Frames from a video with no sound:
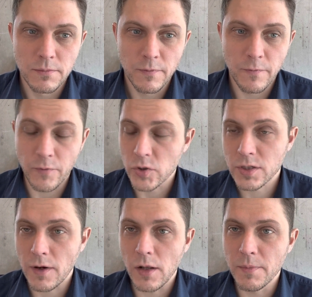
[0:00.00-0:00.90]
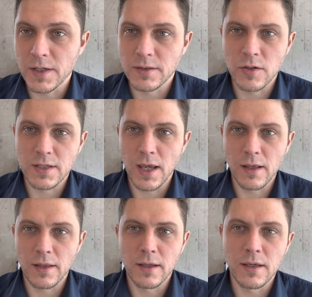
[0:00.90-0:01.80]
First of all, because they're
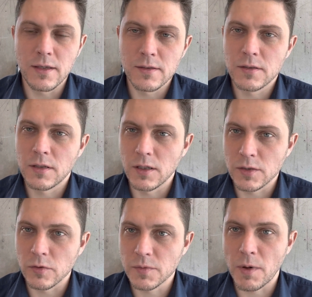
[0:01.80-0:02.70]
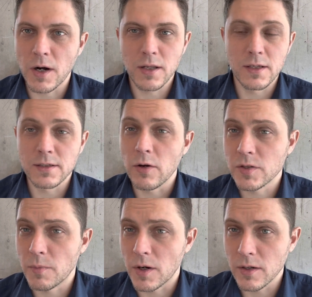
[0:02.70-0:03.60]
saying like he's so smart, he's
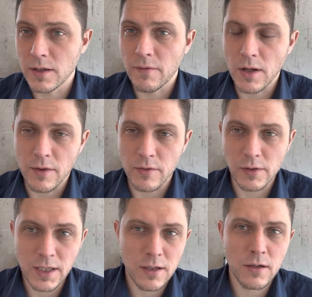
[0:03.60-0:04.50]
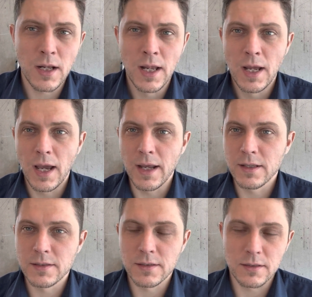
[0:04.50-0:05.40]
outsmarted every other leader, and
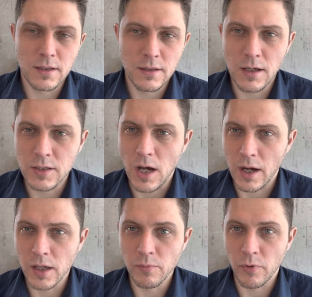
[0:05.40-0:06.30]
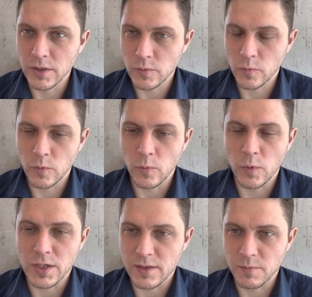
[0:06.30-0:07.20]
it's a talking point
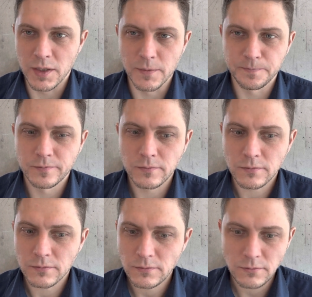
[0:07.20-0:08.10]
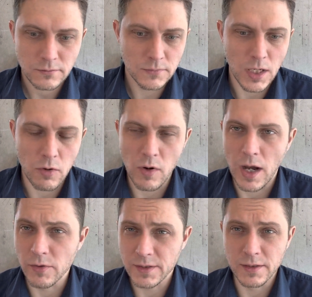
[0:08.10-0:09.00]
which has been
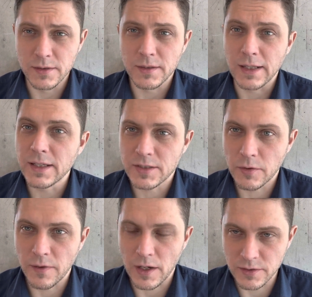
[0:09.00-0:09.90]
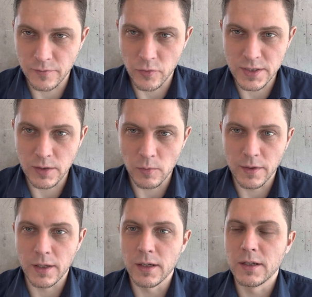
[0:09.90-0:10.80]
around since at least 2014 when
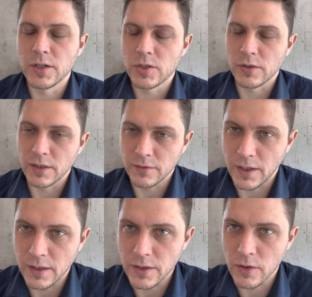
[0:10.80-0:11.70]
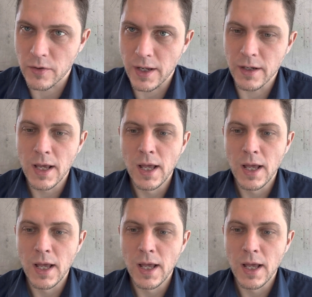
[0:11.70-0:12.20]
they initially invaded Ukraine,